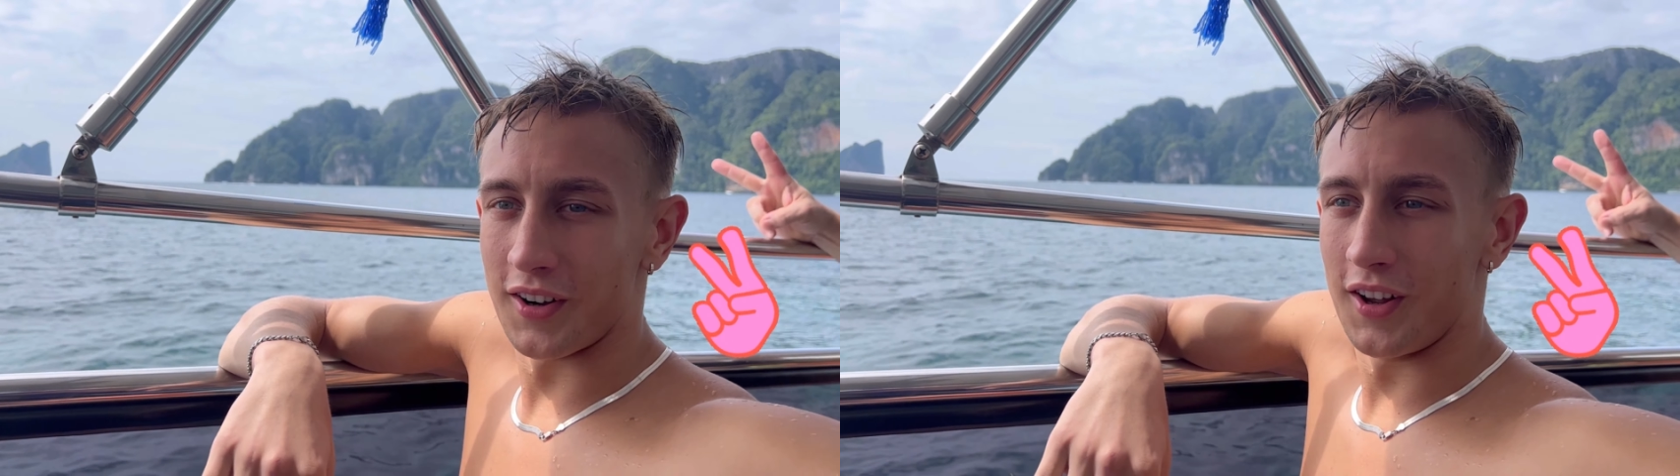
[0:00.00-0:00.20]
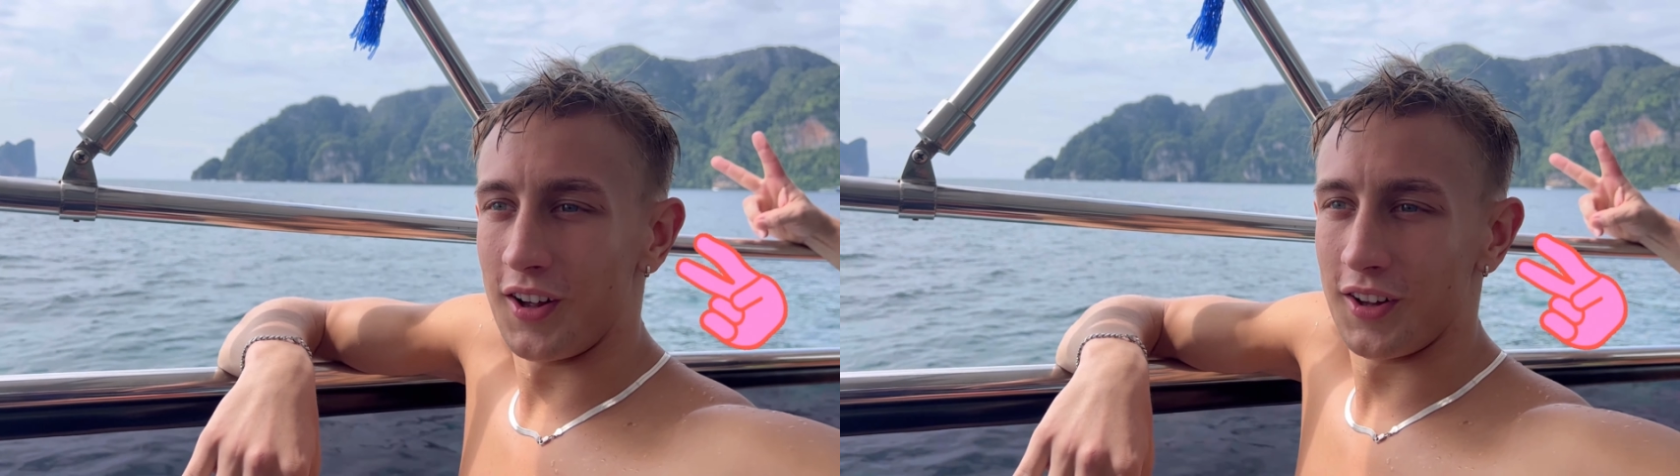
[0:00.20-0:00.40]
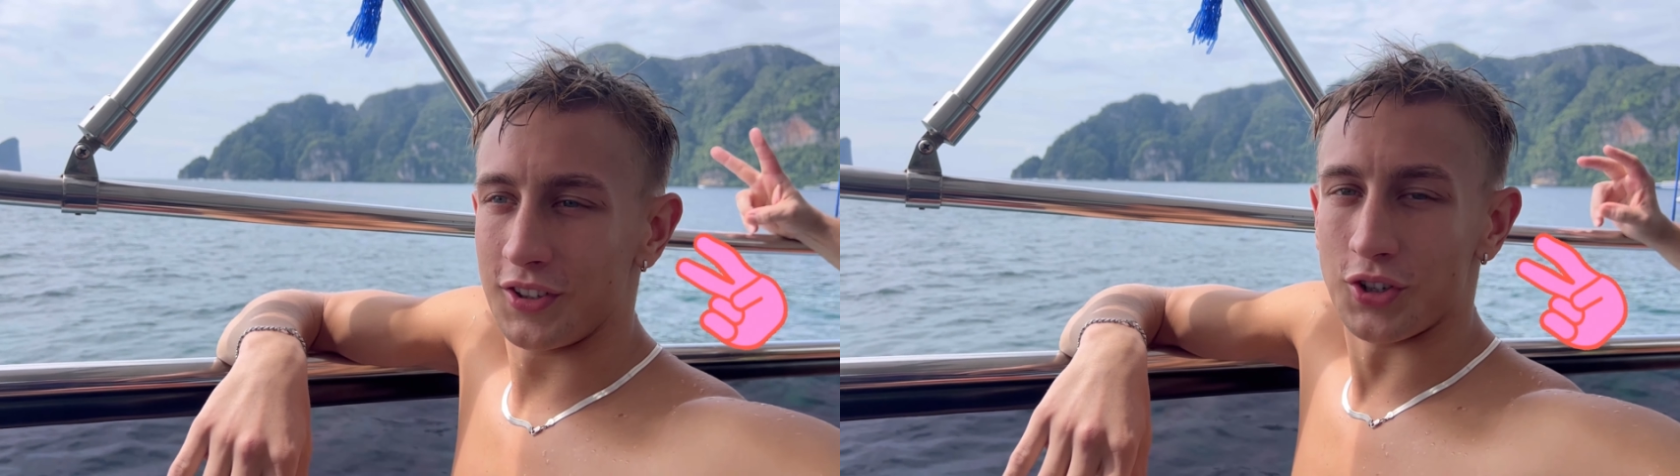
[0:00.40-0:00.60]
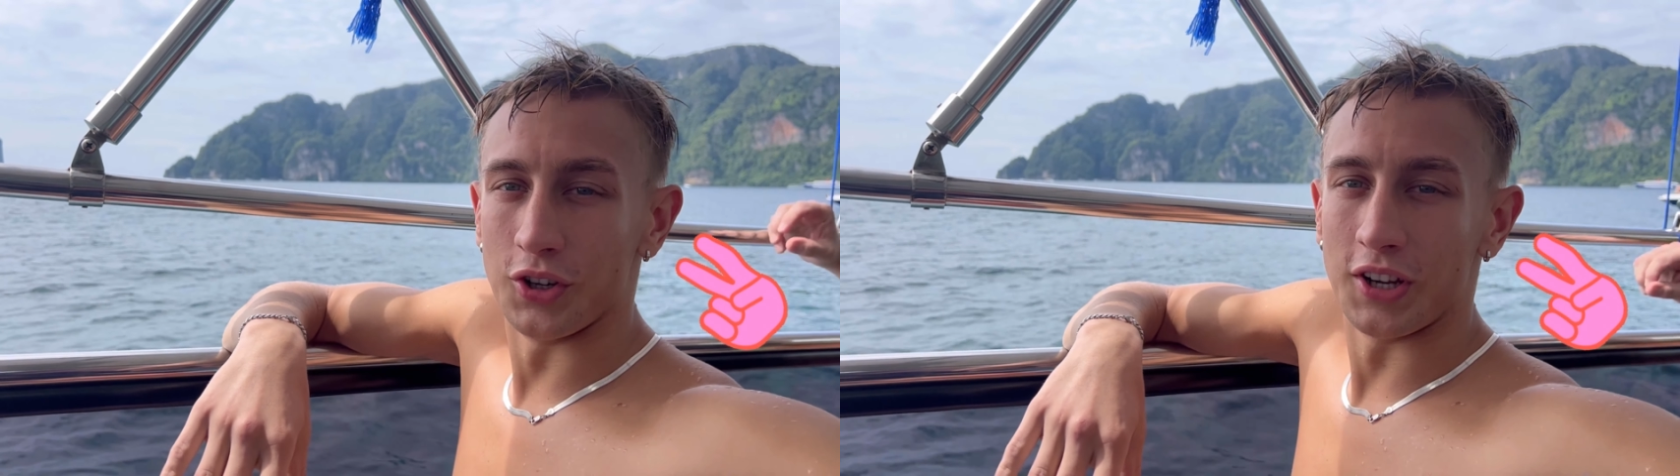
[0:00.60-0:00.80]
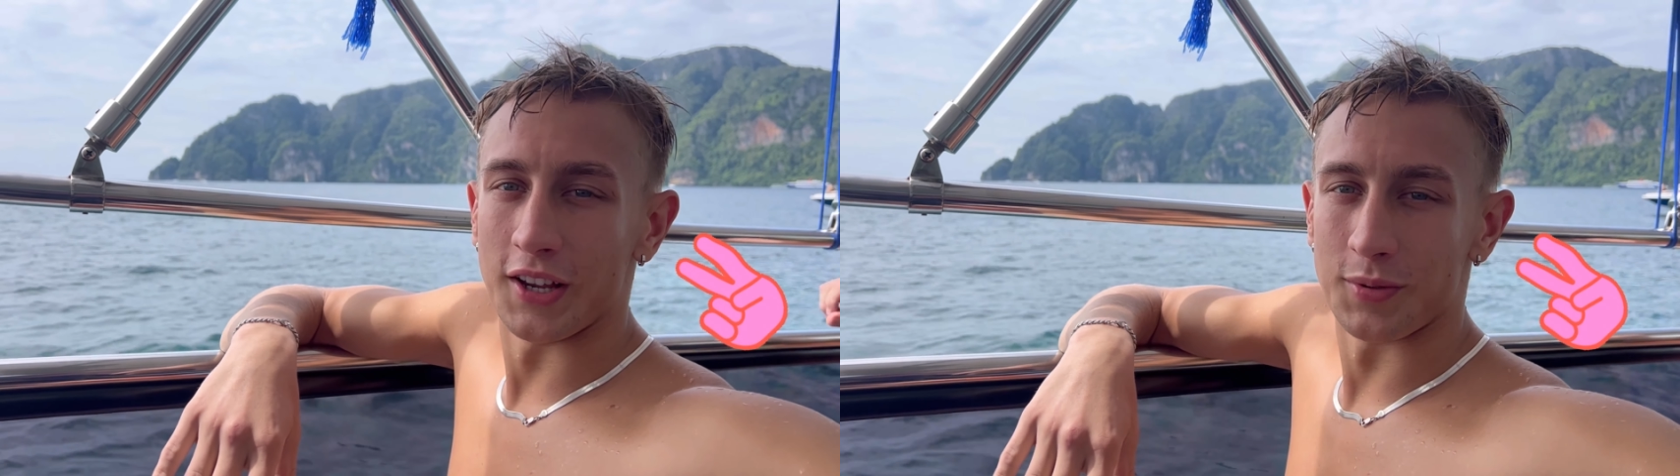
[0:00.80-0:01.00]
I'll show
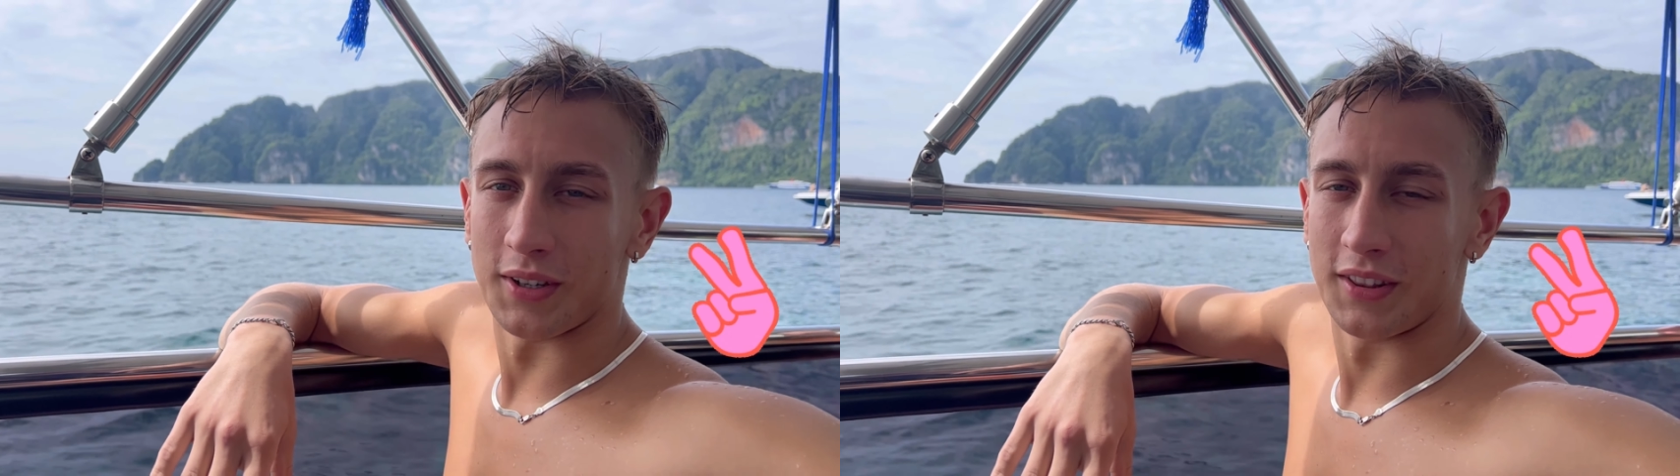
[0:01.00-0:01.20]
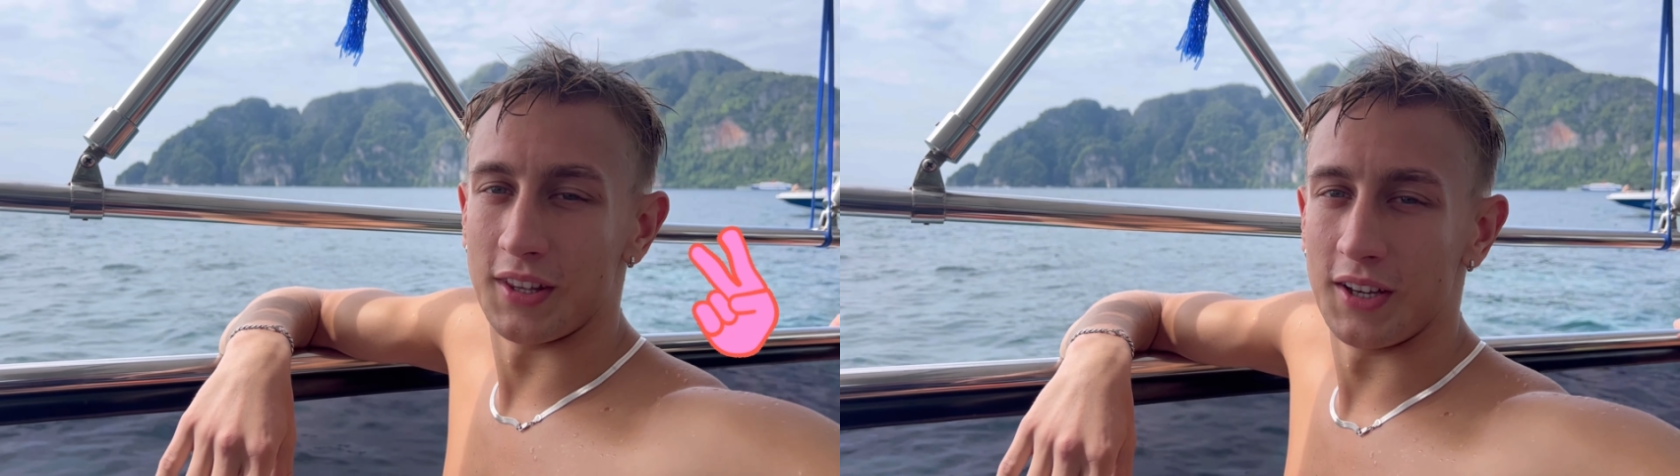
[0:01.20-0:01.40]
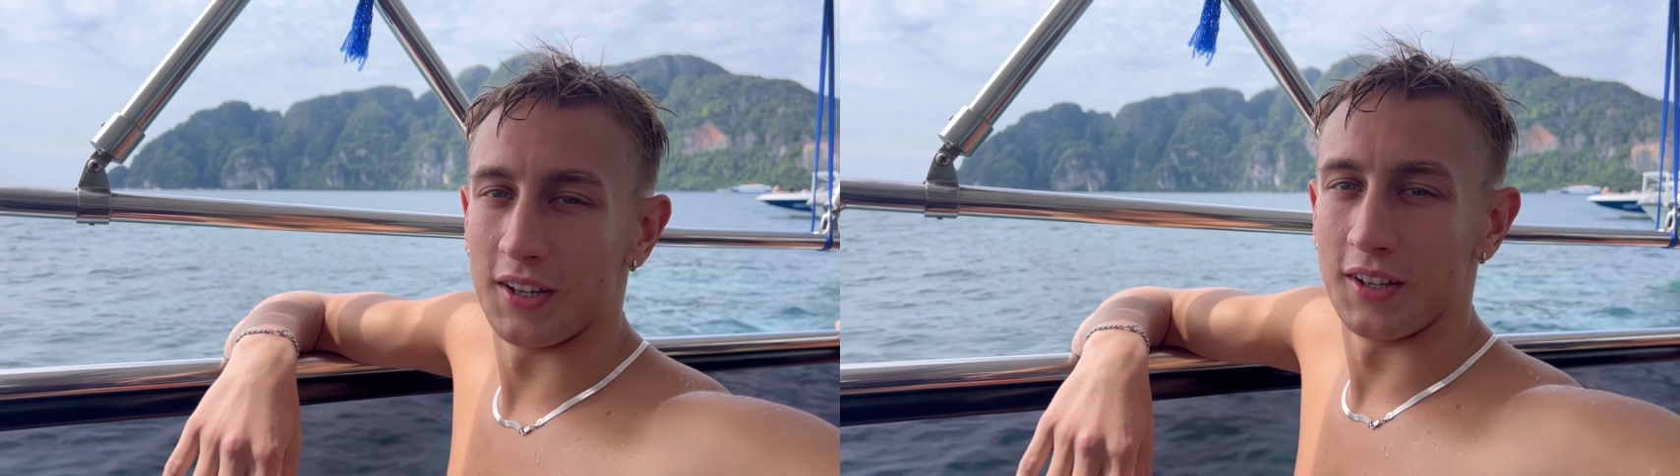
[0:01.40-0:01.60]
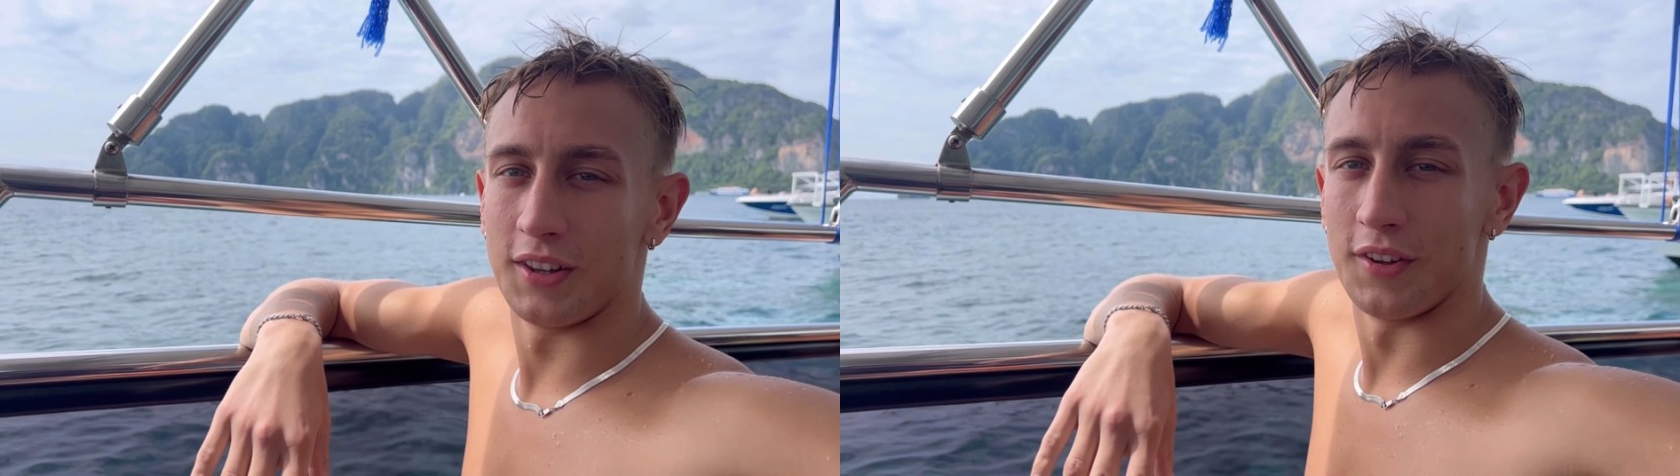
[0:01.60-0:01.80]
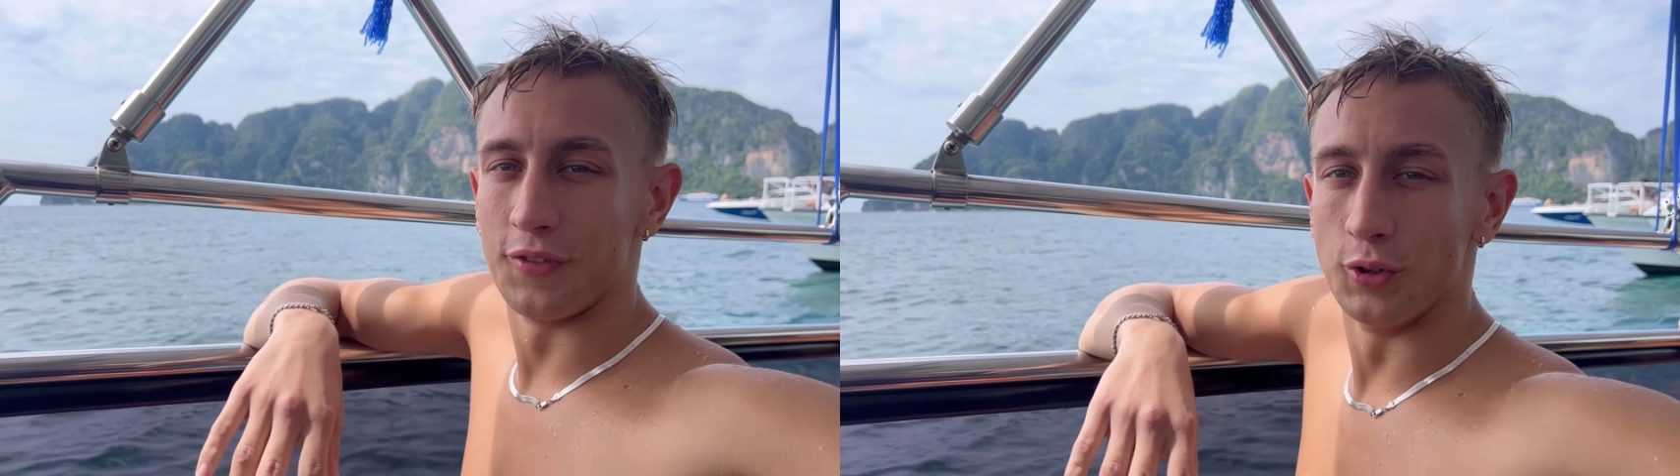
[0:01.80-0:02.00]
you guys what the,
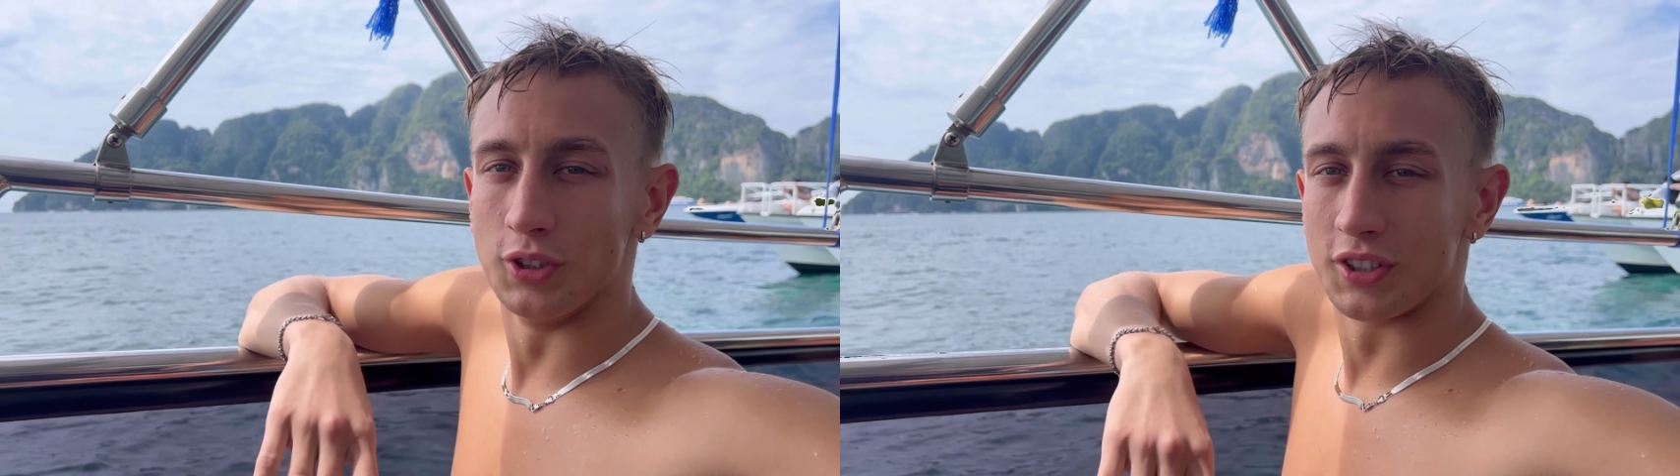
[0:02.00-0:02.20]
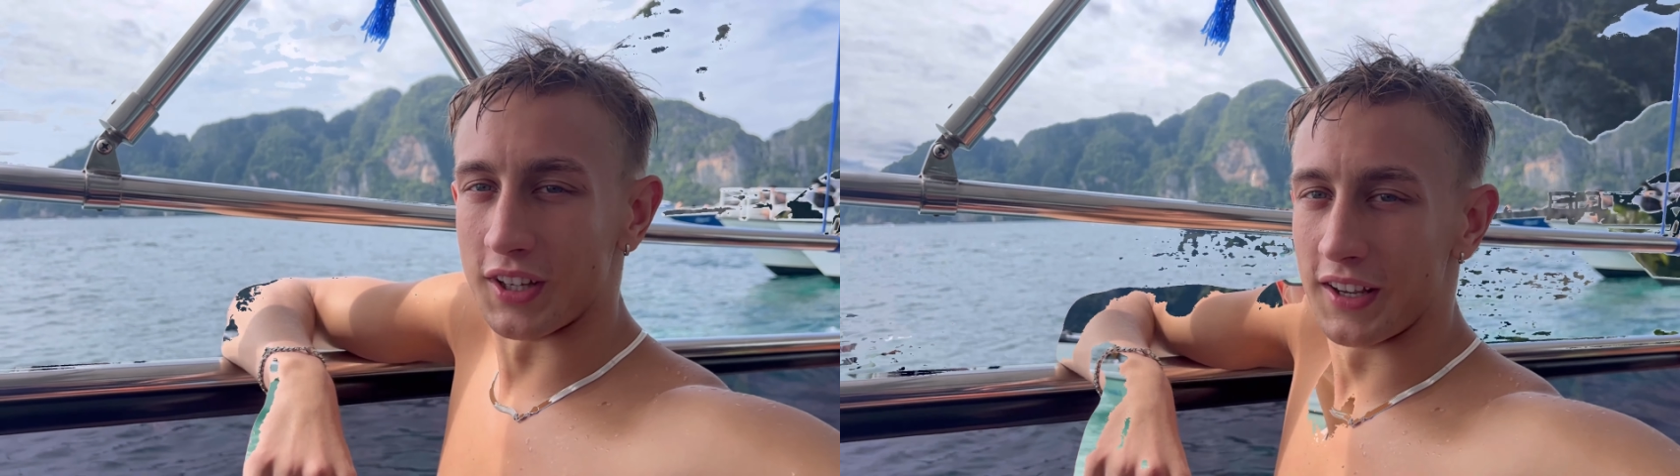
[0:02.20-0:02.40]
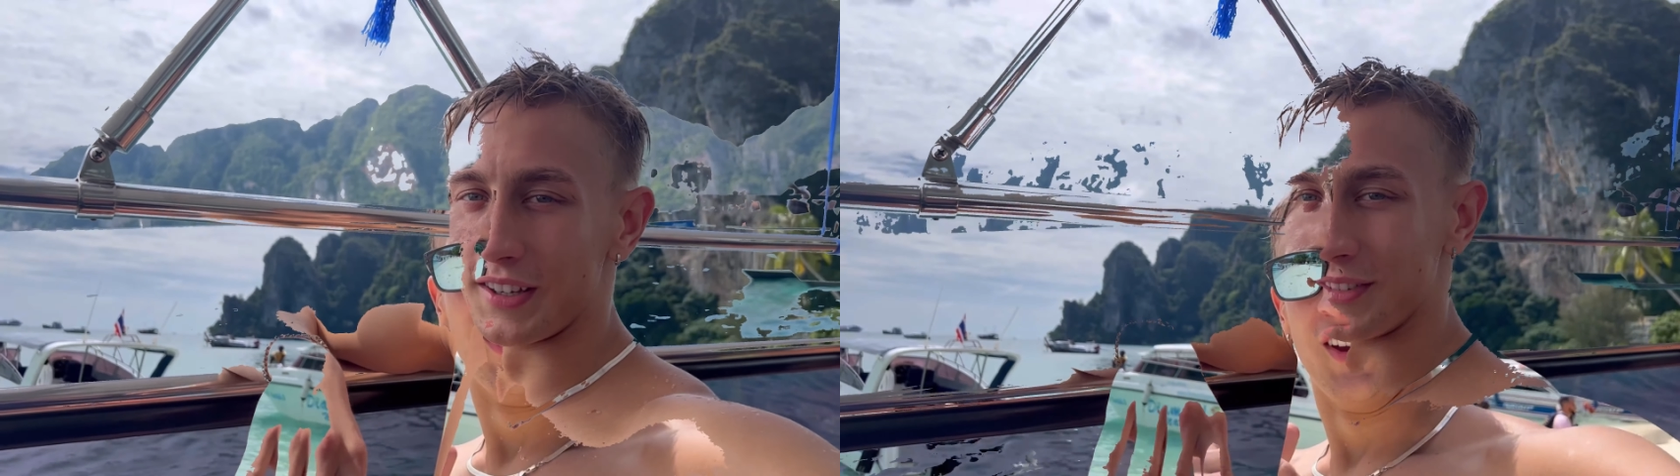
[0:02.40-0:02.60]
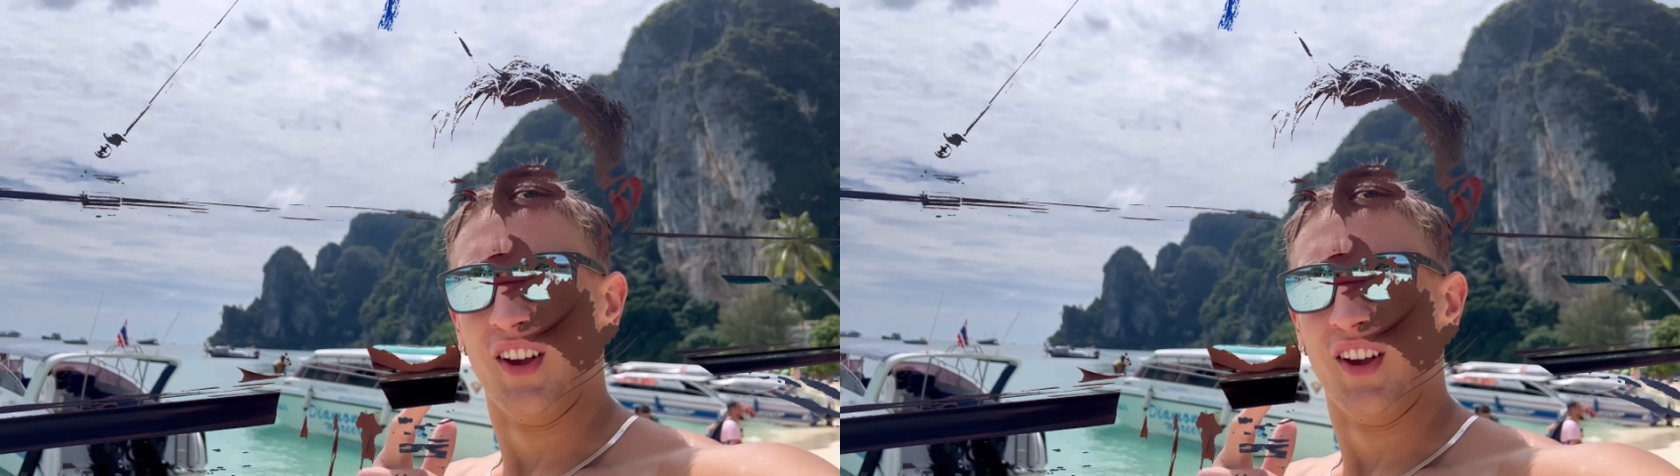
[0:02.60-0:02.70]
the food looks like.